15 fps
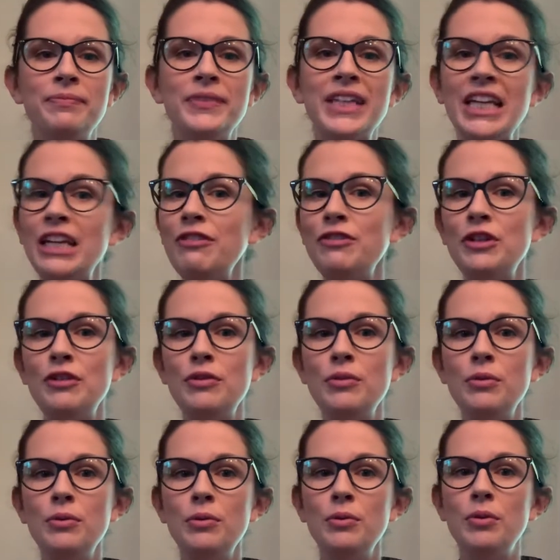If
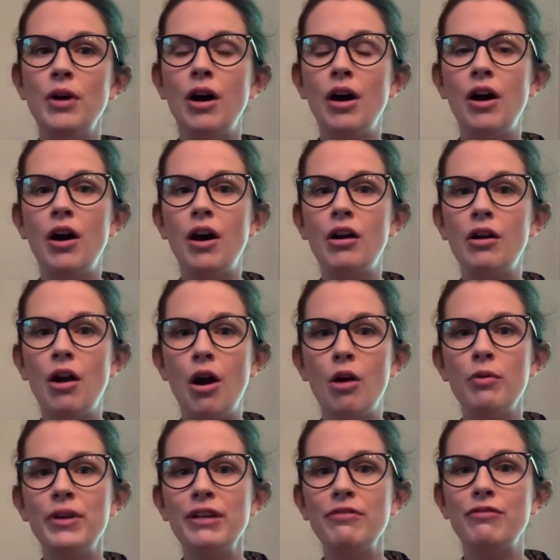you are
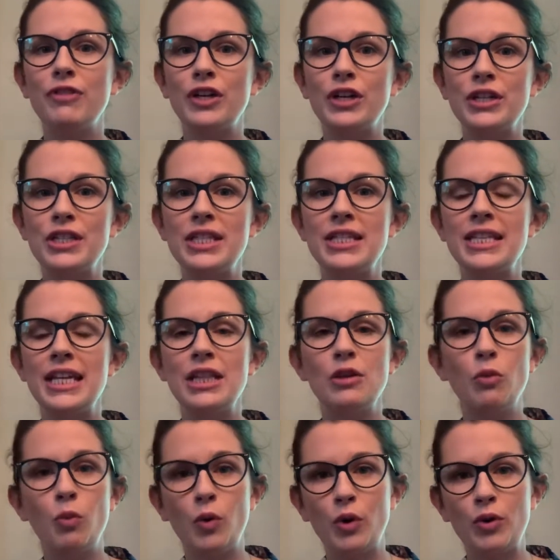already versed in the
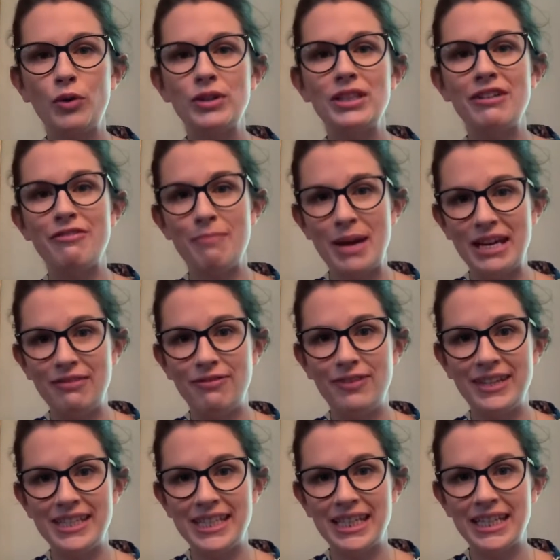world of
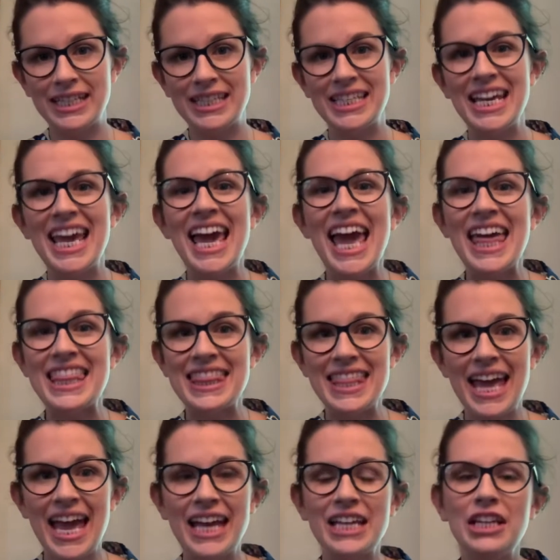metaphysics,
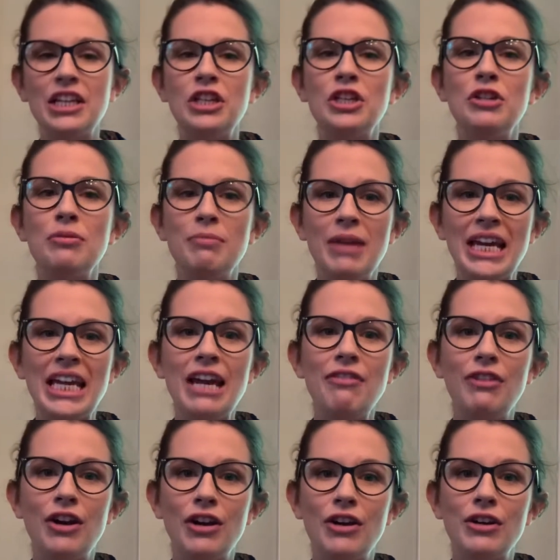then you may have
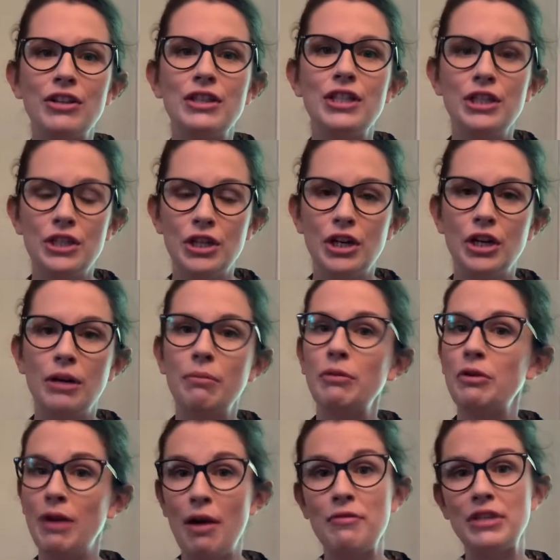heard the term
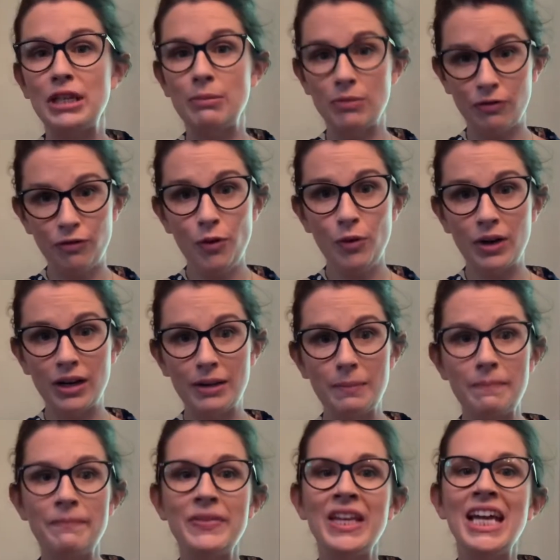grounding before,
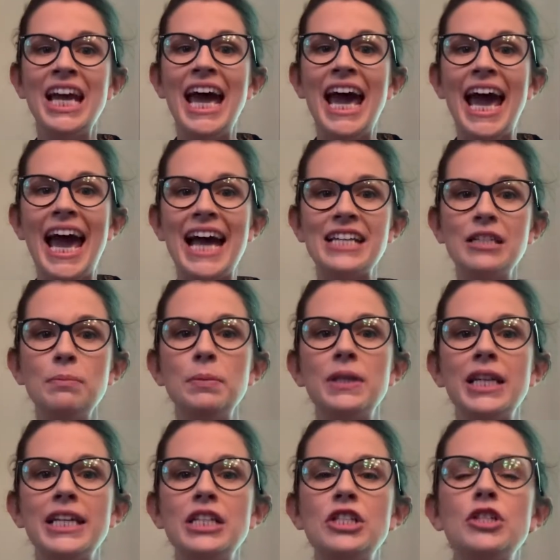as a
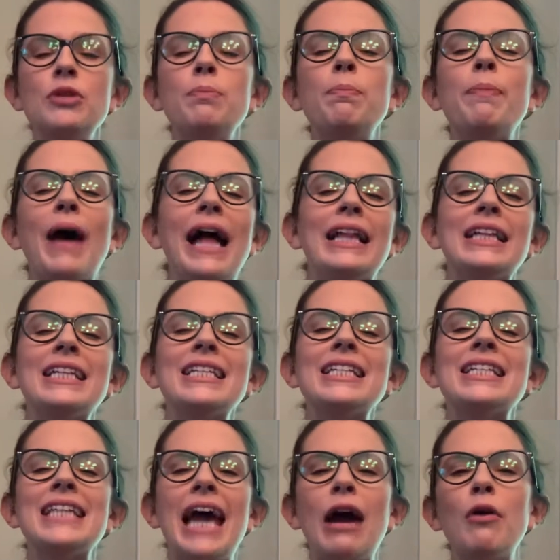place to balance
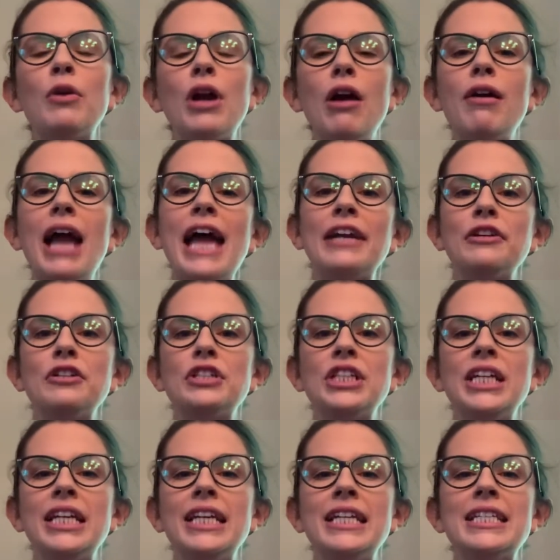out our
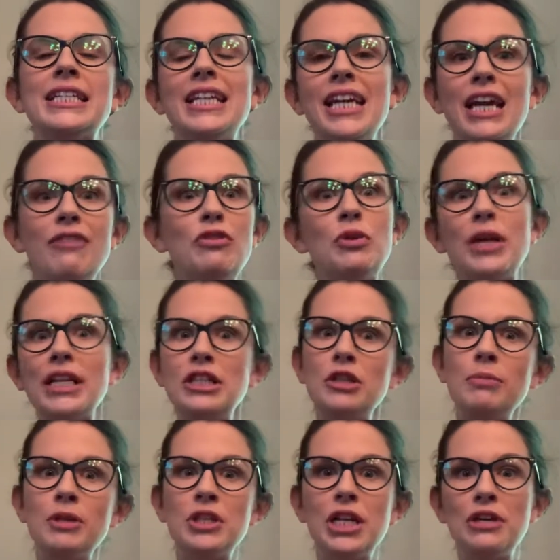energies. If you get too
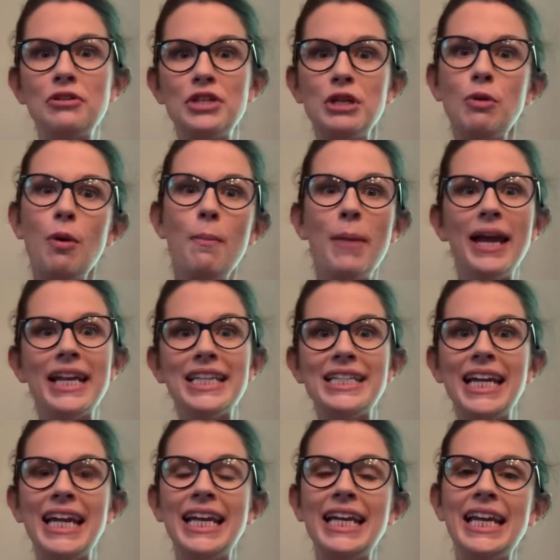much energy while
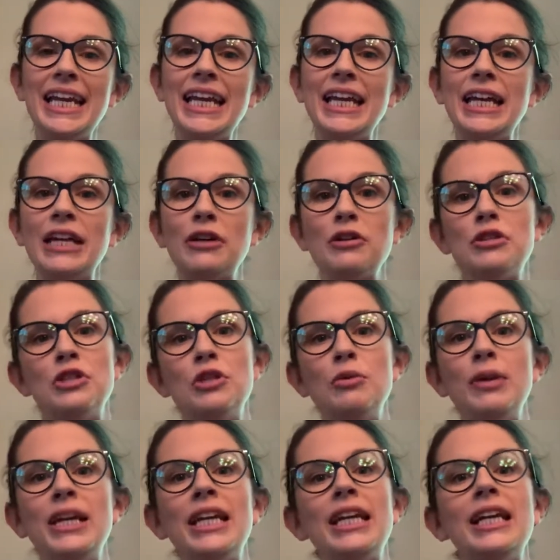meditating or
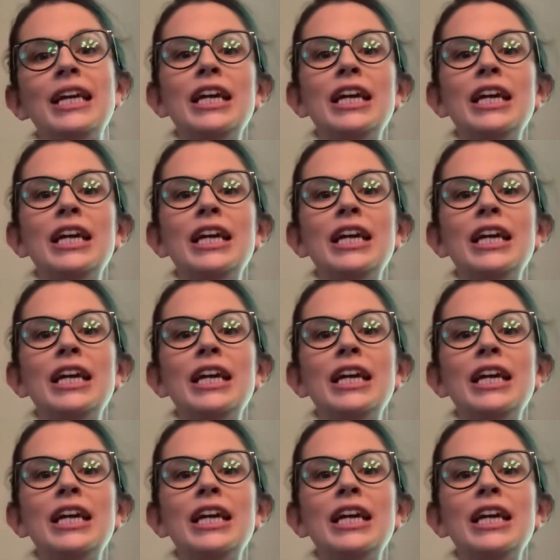doing